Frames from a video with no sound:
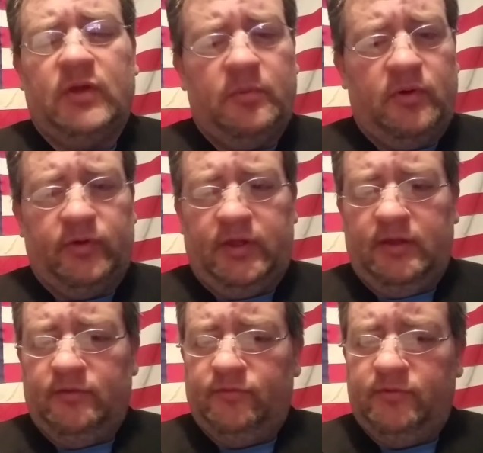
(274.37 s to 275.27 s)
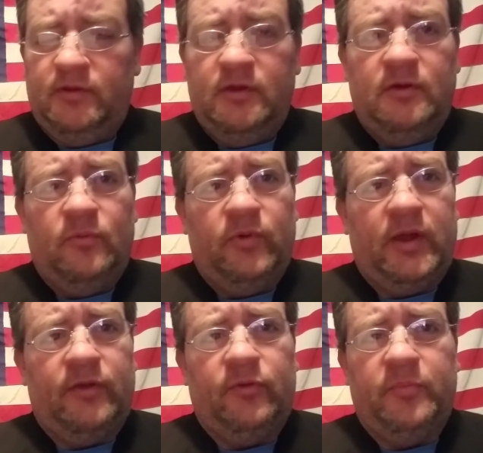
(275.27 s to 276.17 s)
Come on, kids. We
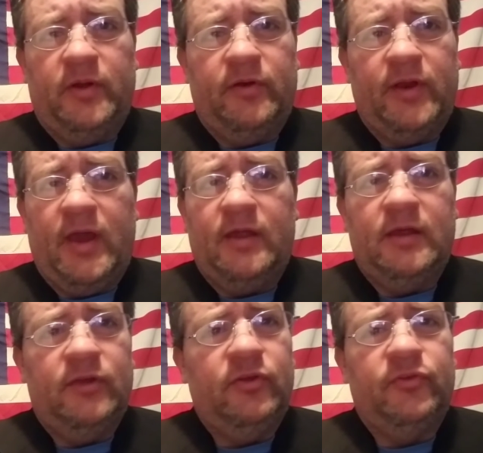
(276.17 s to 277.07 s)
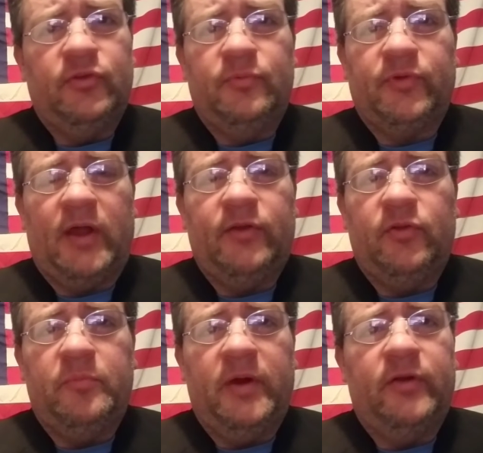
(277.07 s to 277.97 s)
got to do better than that. And YouTube's got to
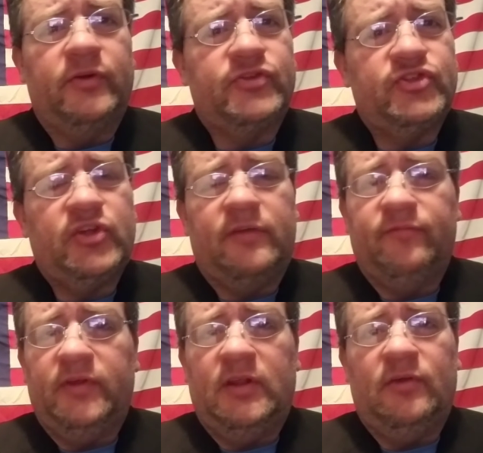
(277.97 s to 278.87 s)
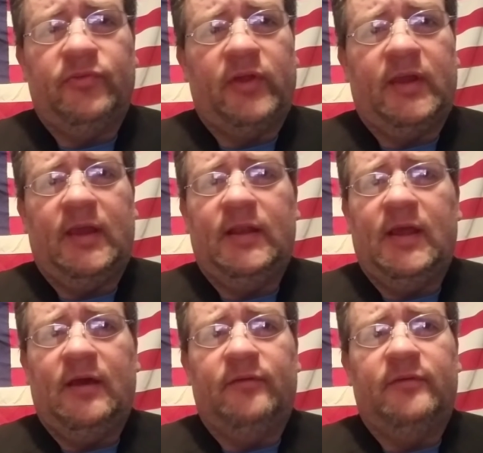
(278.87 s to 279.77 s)
do better at shutting videos like that
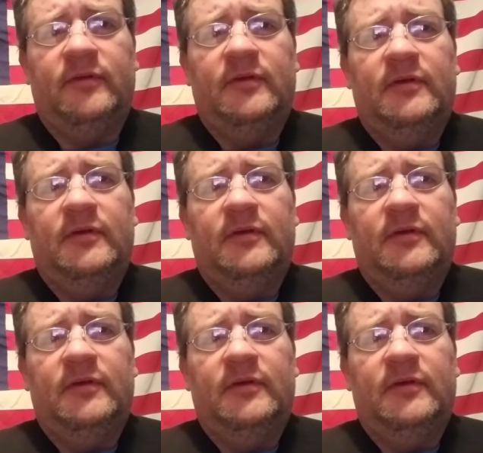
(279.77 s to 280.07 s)
down.